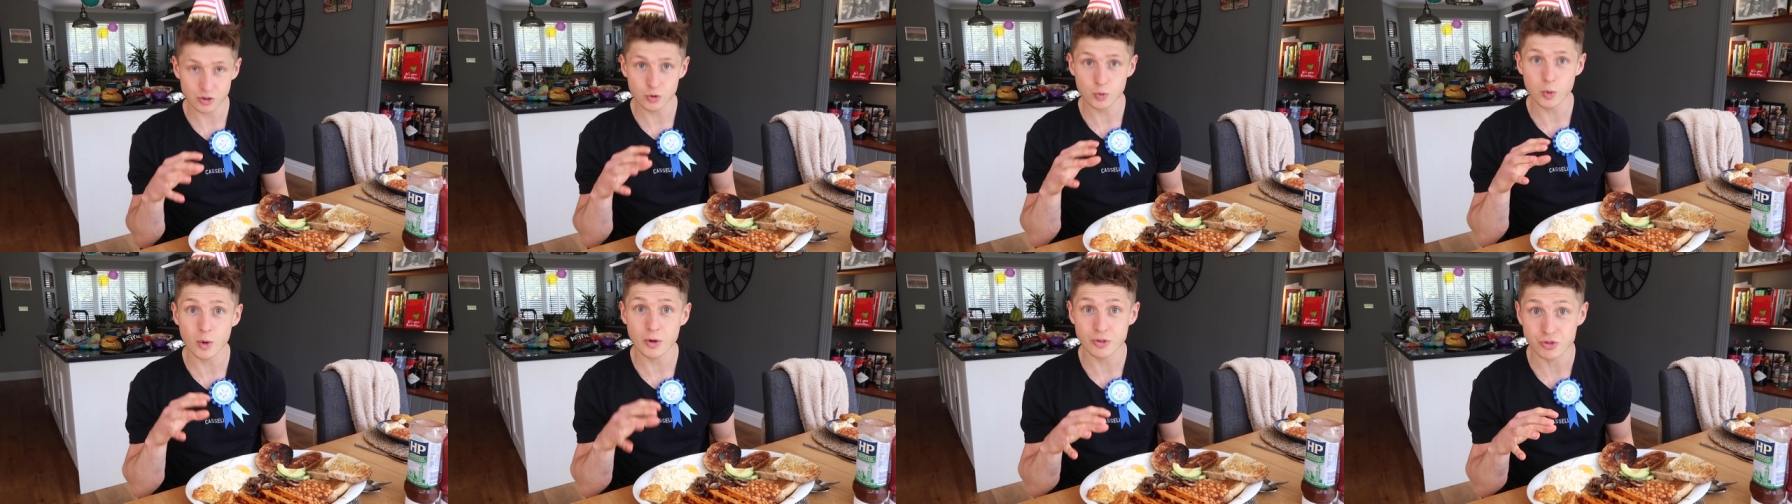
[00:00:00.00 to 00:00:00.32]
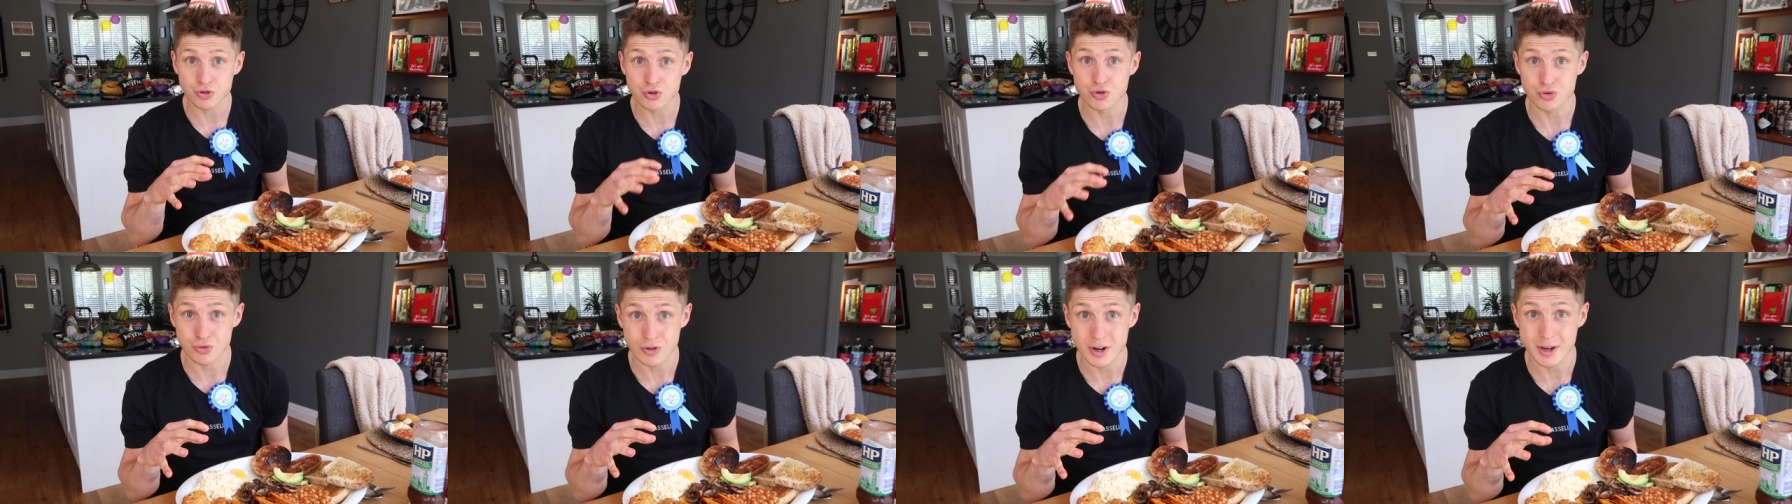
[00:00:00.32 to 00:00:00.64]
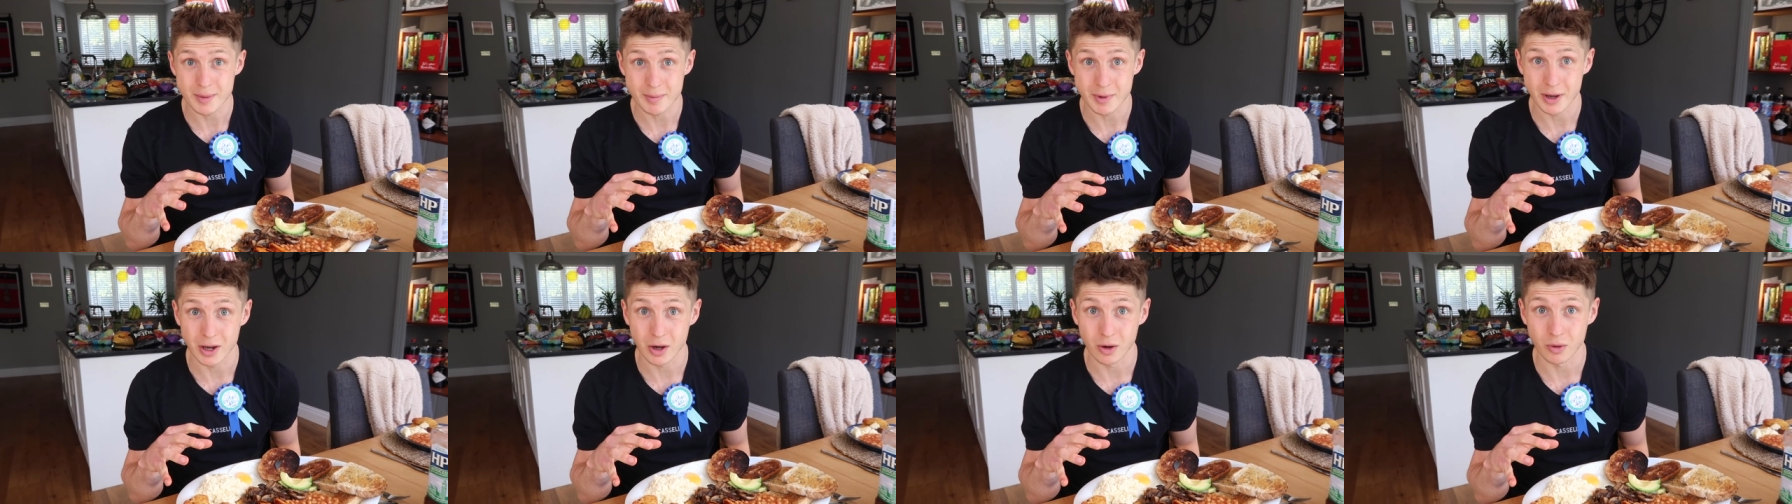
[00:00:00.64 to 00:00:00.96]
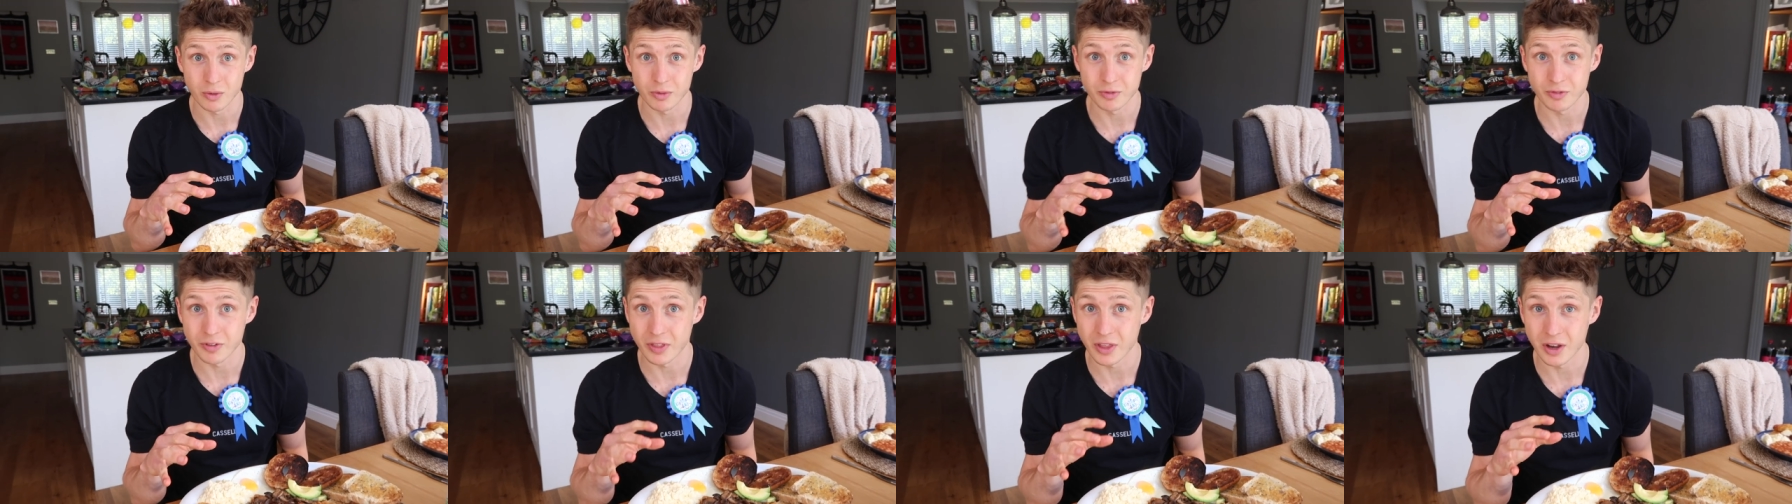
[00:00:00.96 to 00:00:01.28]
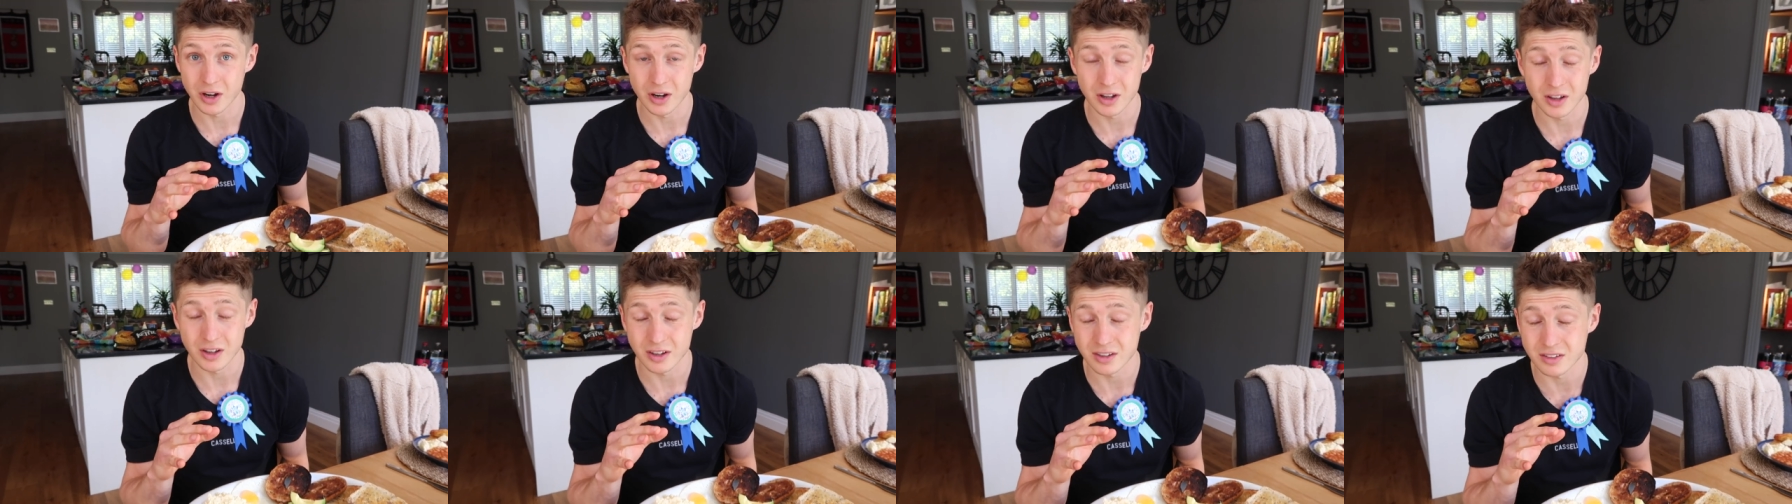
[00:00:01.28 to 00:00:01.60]
This is what I was dreaming of for
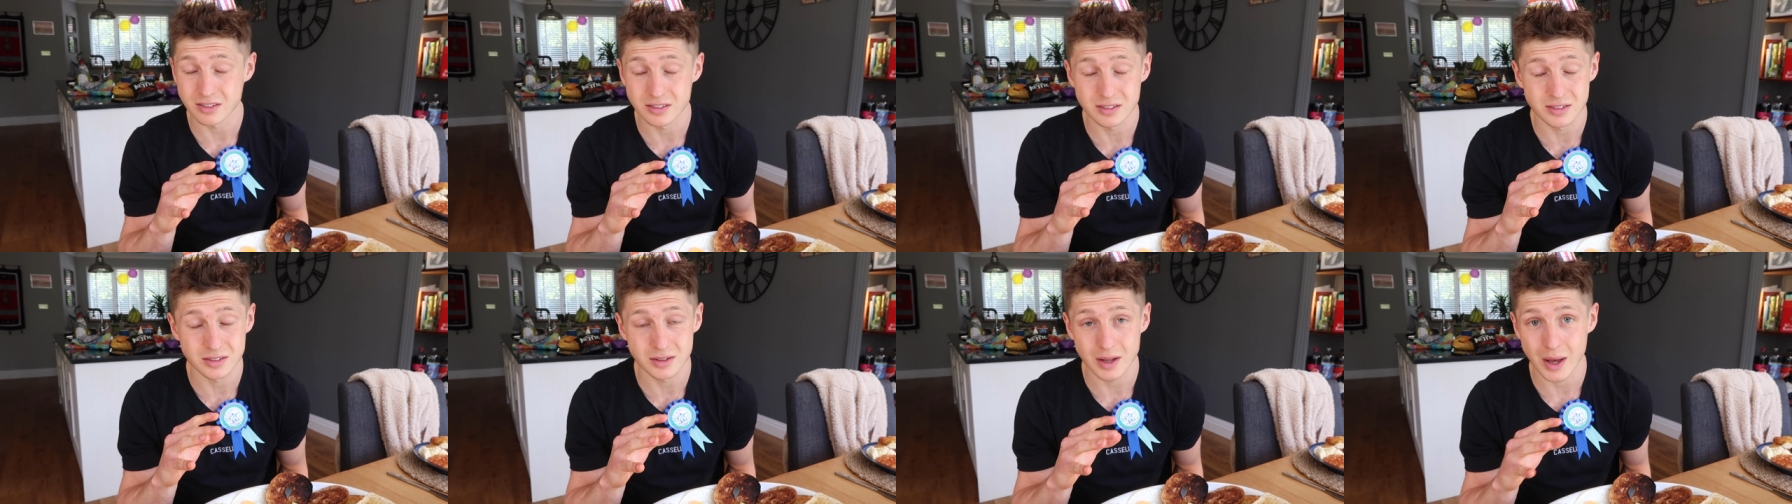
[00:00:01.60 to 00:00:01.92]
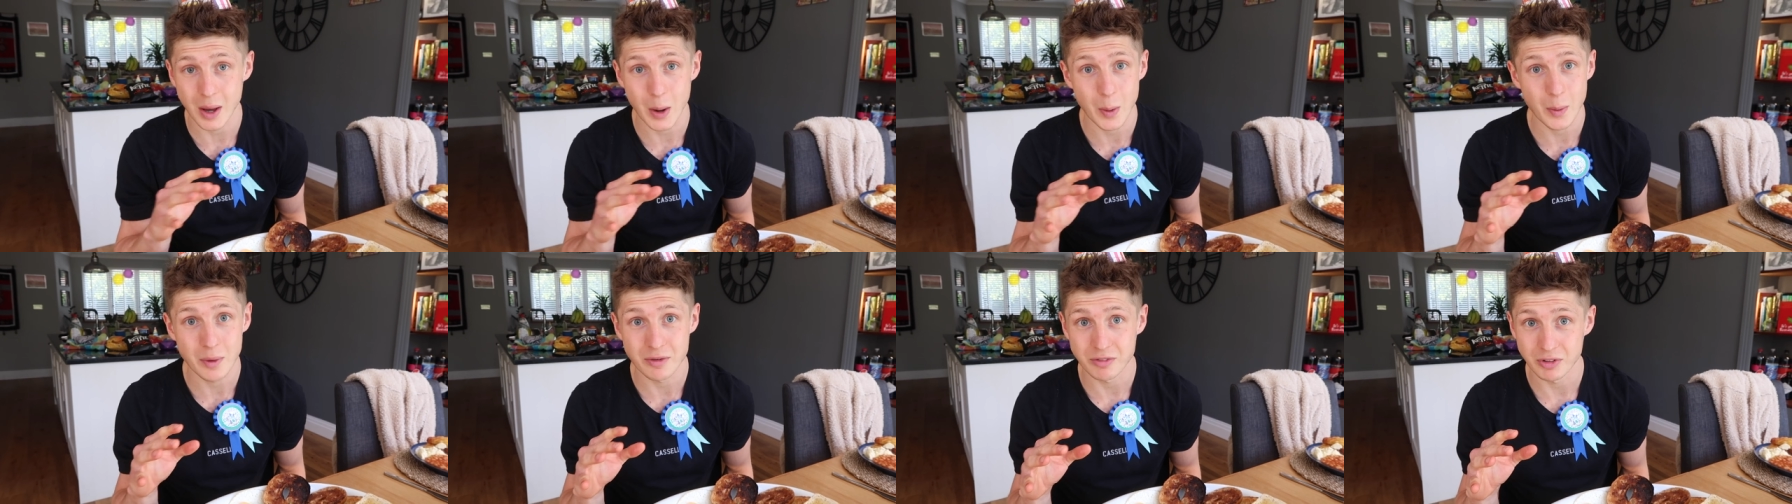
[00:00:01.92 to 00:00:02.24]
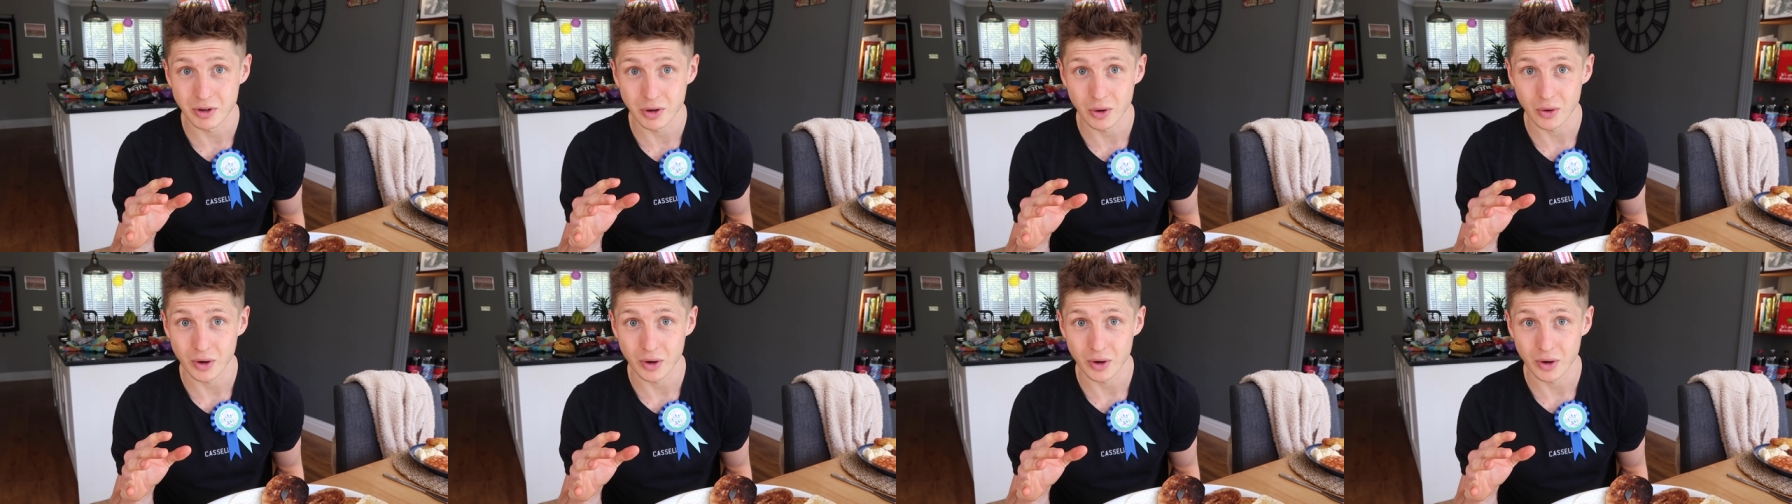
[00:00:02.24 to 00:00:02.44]
the last however